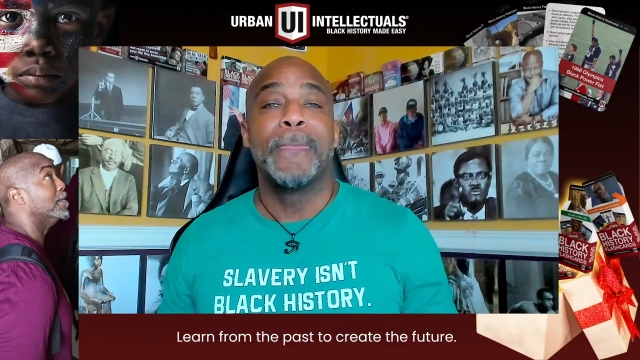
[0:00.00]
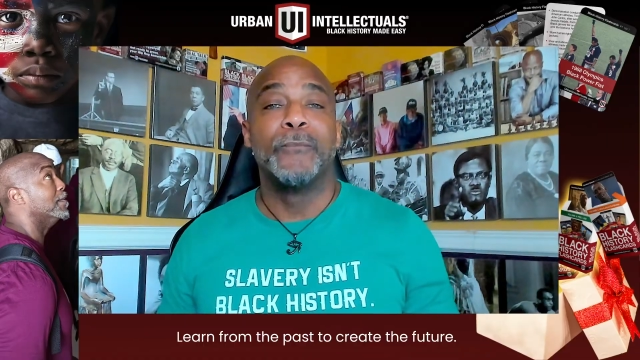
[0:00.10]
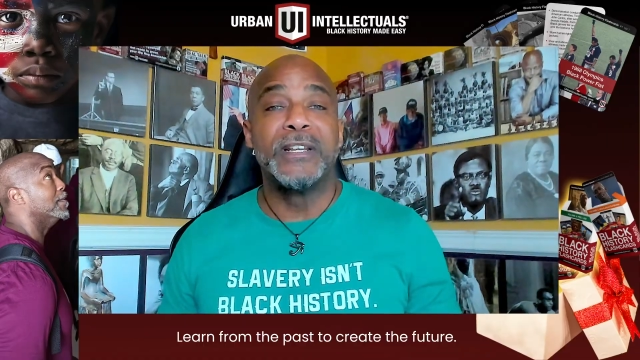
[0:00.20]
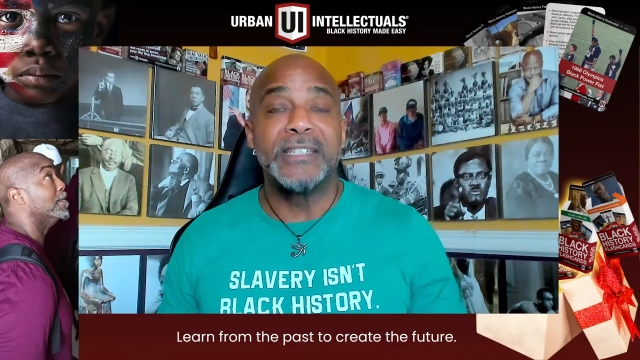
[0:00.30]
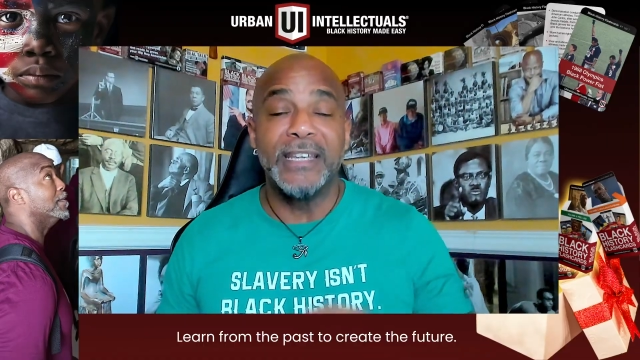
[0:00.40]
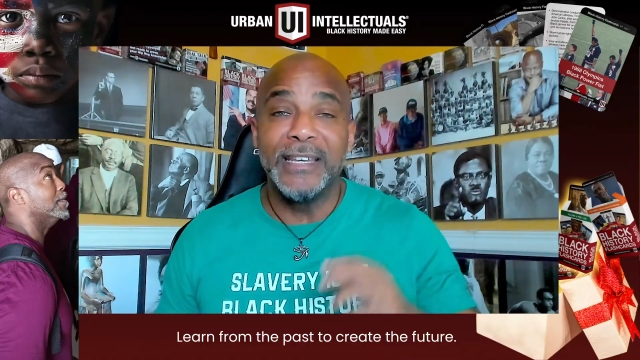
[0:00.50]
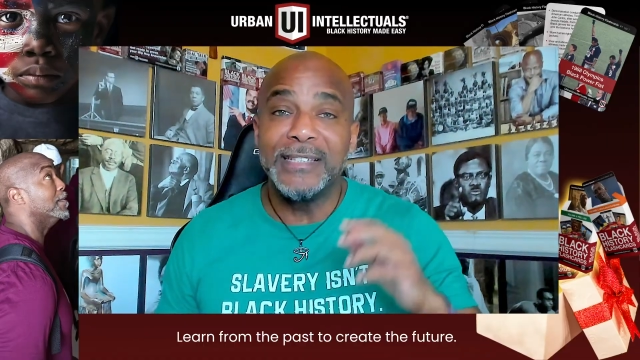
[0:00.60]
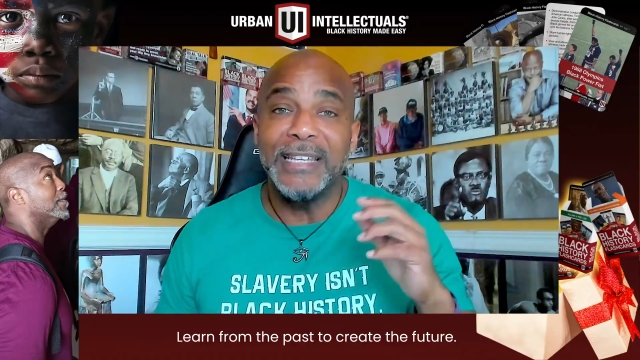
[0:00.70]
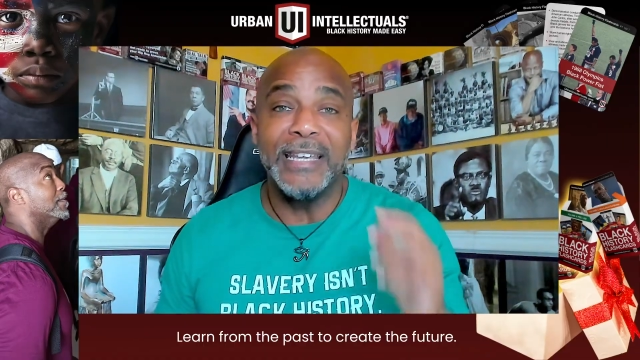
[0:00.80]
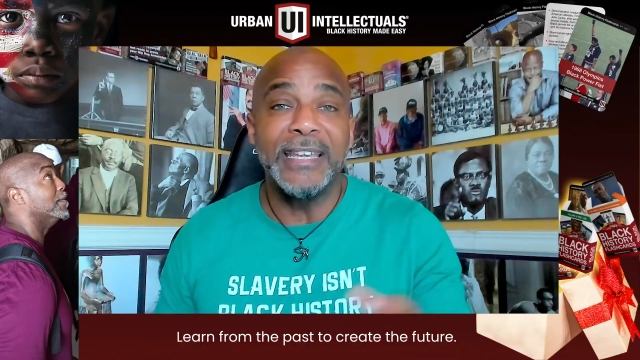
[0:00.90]
which
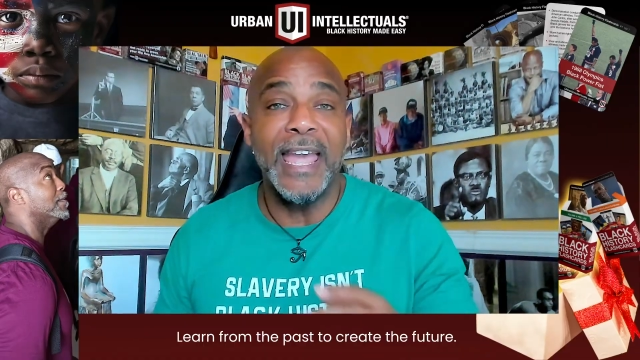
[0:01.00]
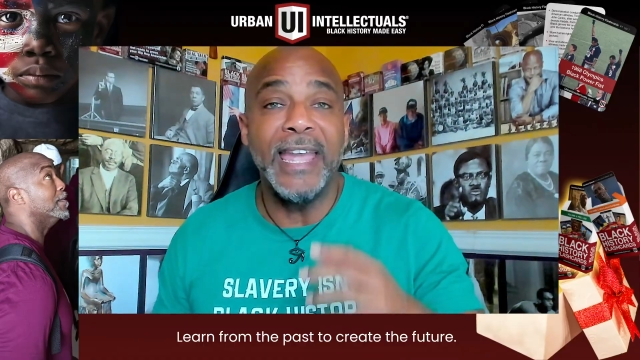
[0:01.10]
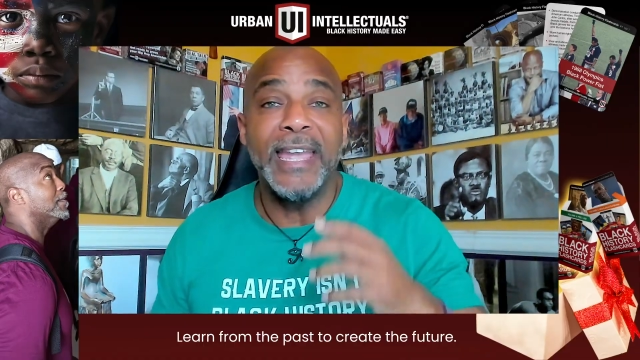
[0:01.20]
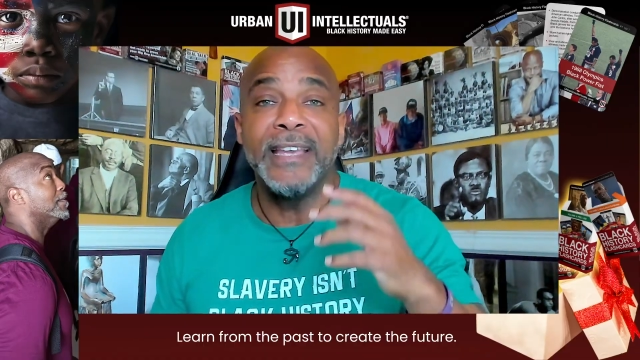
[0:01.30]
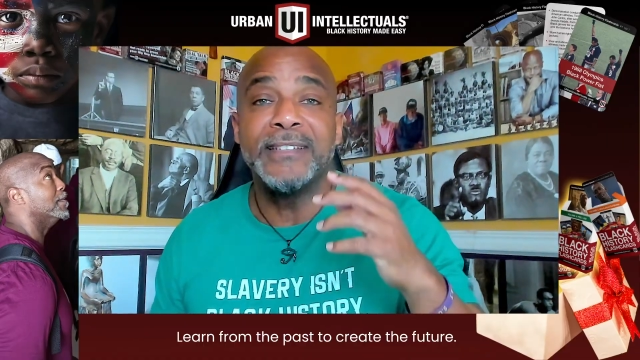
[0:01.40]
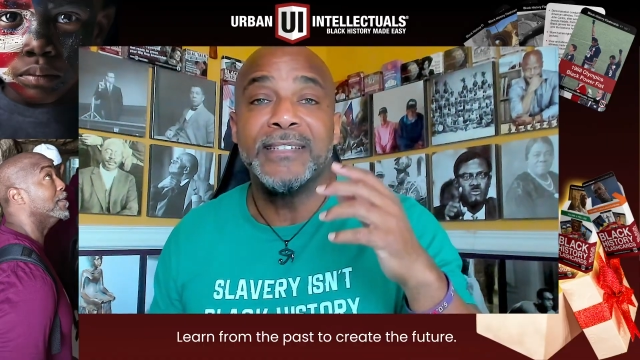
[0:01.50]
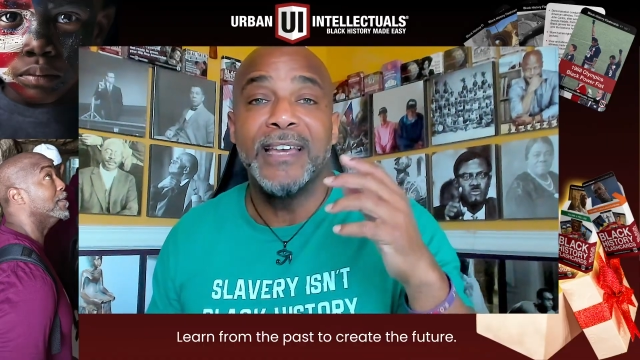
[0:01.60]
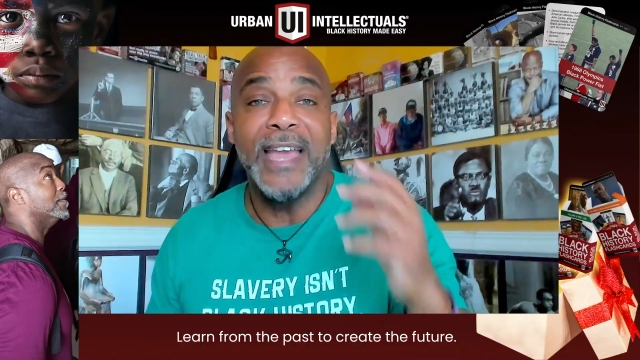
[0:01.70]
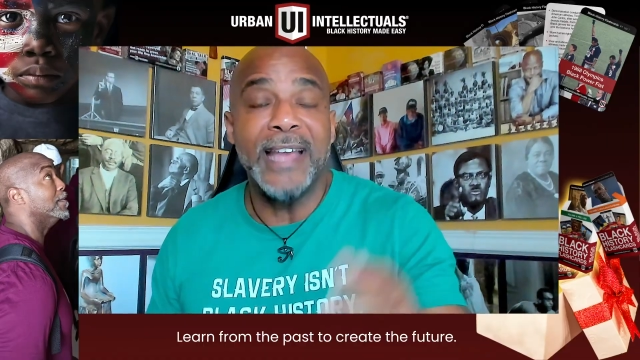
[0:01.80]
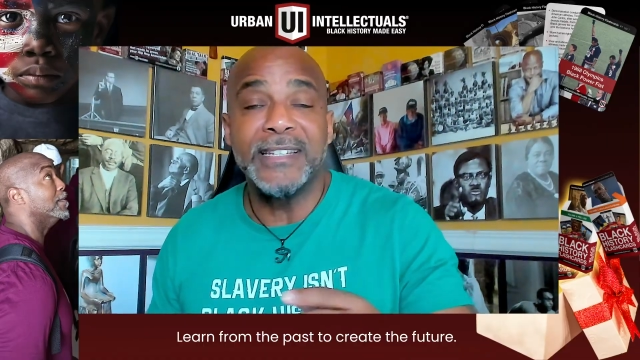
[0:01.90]
is engage,
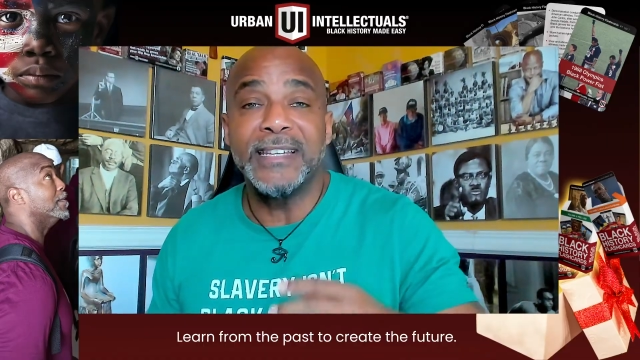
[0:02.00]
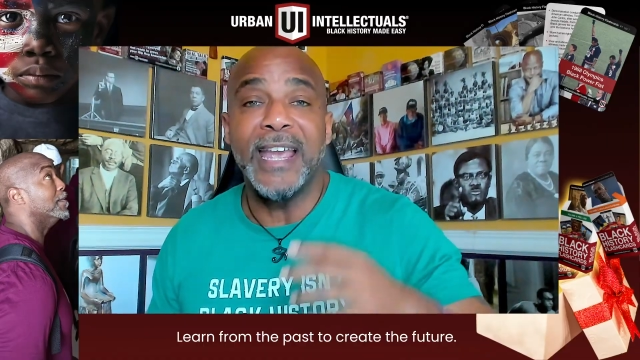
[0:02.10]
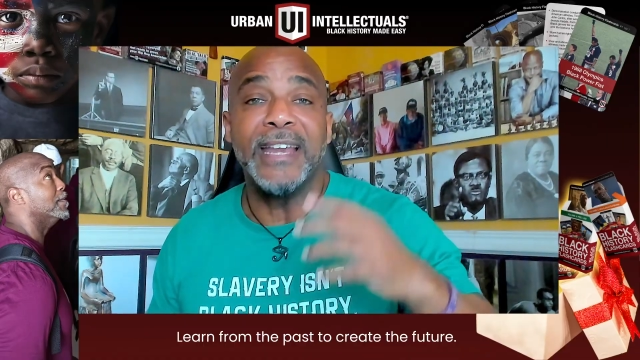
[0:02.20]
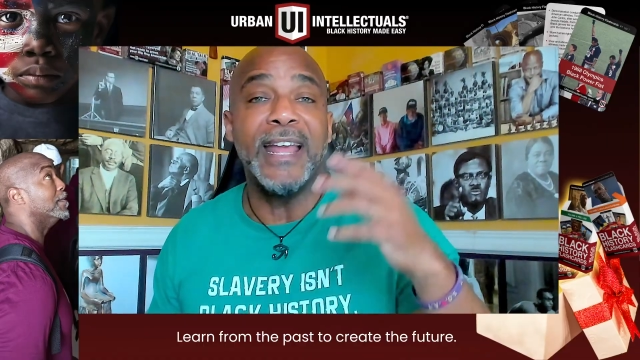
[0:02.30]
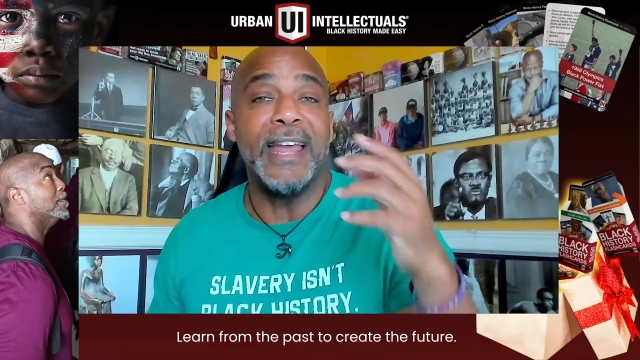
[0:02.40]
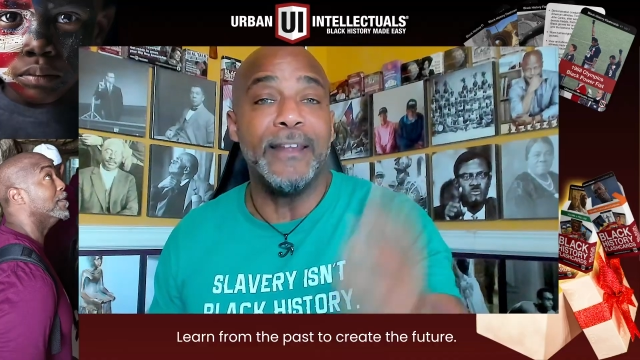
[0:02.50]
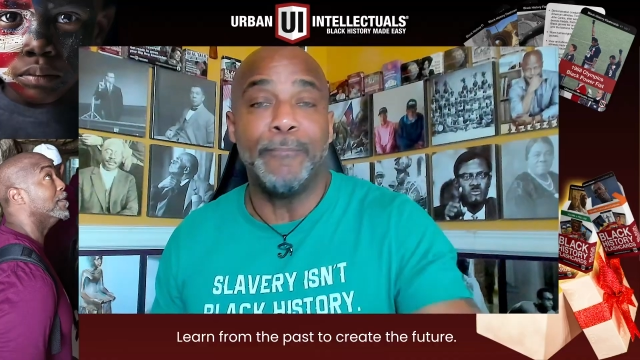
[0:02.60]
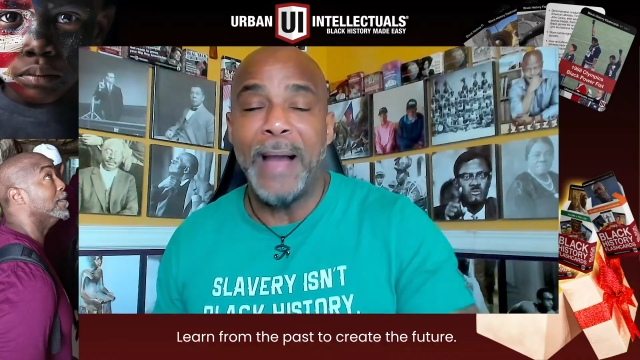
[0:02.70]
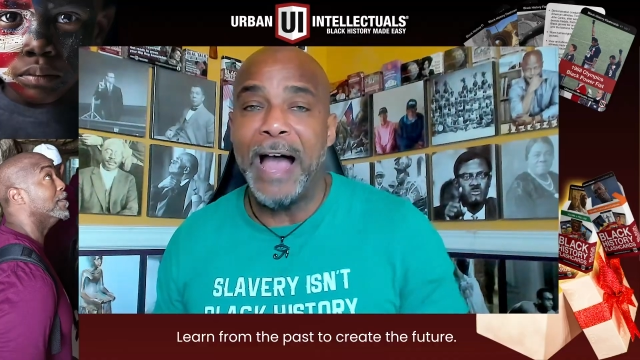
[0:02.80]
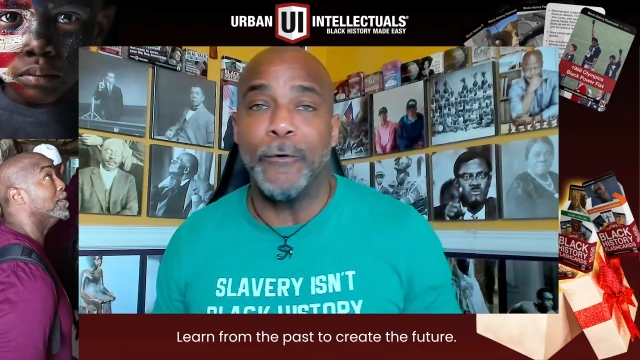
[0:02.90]
educate, and
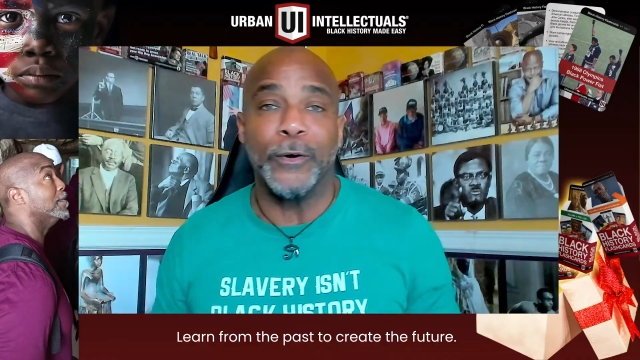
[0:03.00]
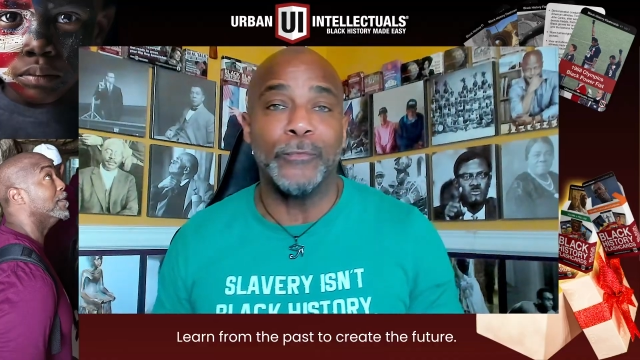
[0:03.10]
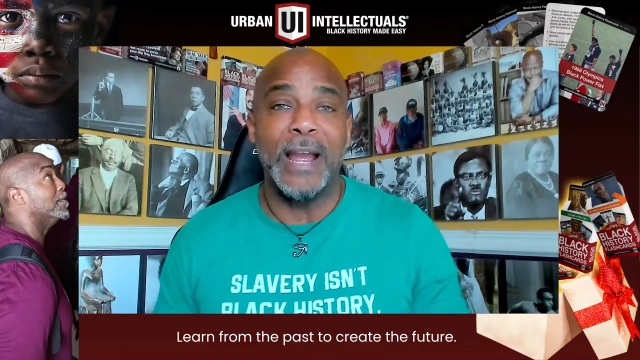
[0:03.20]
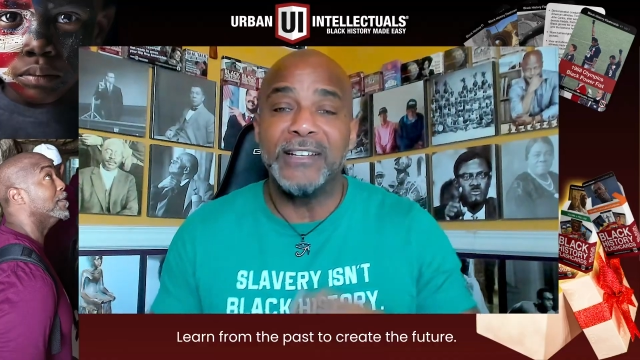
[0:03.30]
empower, right?